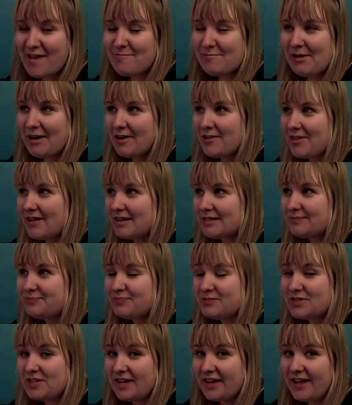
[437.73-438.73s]
Half
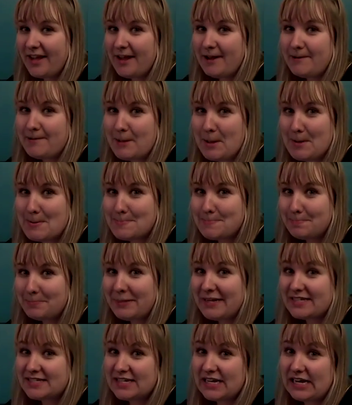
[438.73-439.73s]
marathon, Duck A,
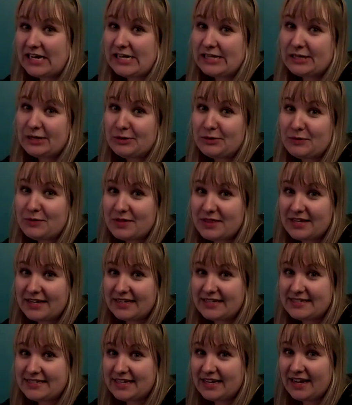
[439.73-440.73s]
Pixie Hollow with a
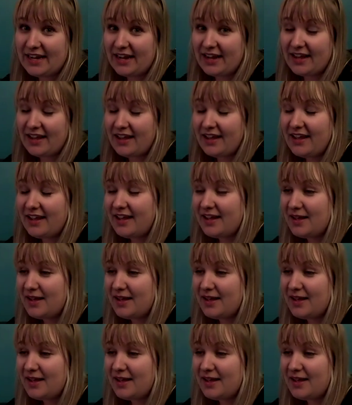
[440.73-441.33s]
nice tank.